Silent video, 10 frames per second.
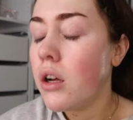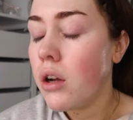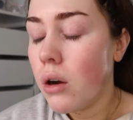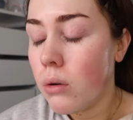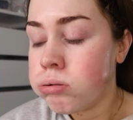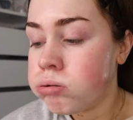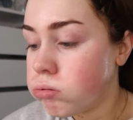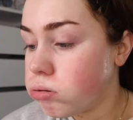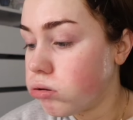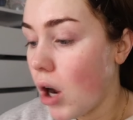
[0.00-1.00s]

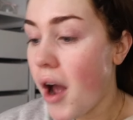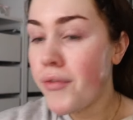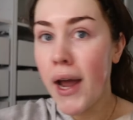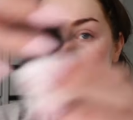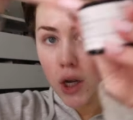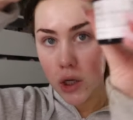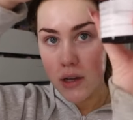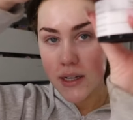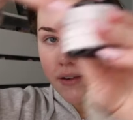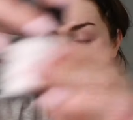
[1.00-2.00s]
Whew. And then
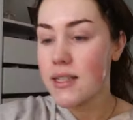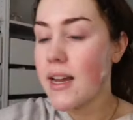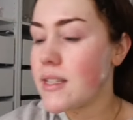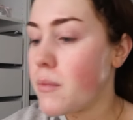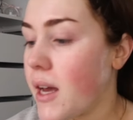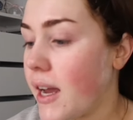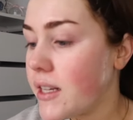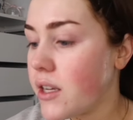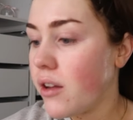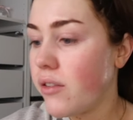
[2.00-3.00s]
COSRX
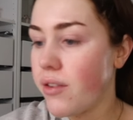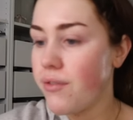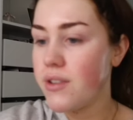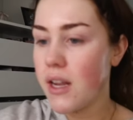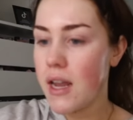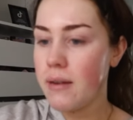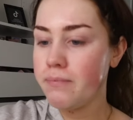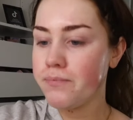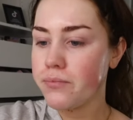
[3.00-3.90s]
Niacinamide 15.